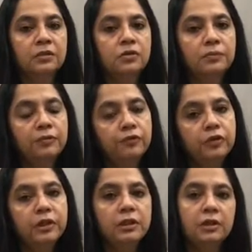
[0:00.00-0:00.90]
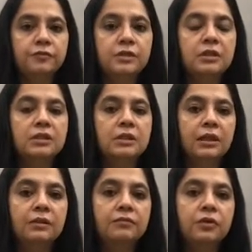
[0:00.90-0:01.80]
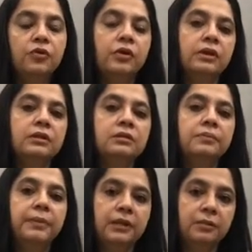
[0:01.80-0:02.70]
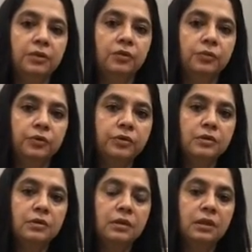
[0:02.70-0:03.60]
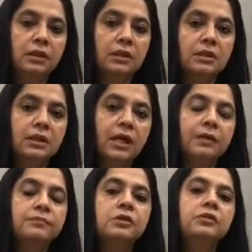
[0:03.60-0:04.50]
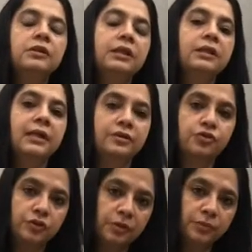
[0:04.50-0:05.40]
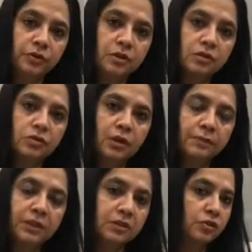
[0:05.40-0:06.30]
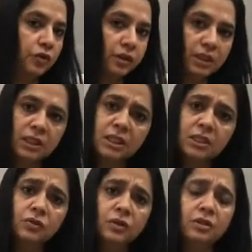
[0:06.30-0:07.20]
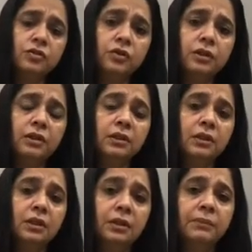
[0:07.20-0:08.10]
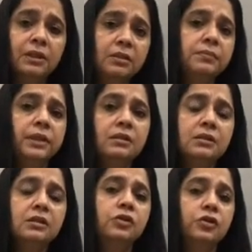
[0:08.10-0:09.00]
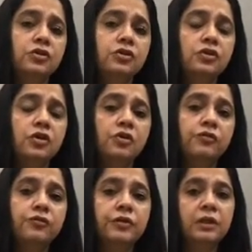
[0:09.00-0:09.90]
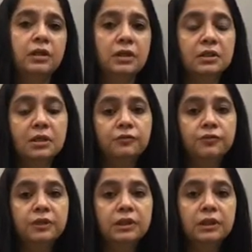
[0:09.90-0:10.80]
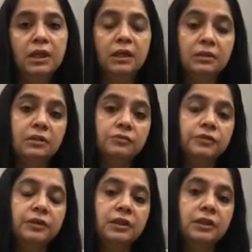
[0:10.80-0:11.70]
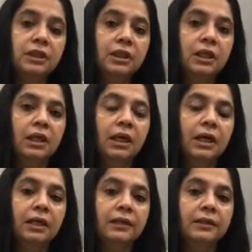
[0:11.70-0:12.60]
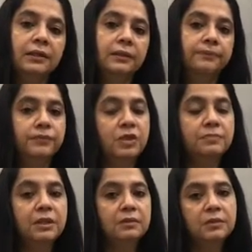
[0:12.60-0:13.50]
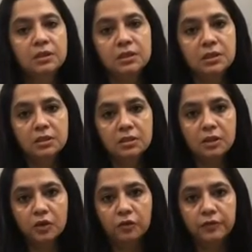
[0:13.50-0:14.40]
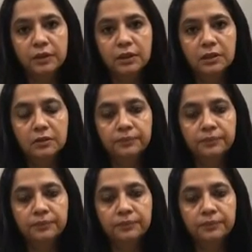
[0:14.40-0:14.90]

So before and after this time we call it perimenopause it's an absolutely natural process to happen. It's not a disease or disorder, but it brings in lots of uh, discomfort, uncomfort, and um, sometimes the diseases along with it.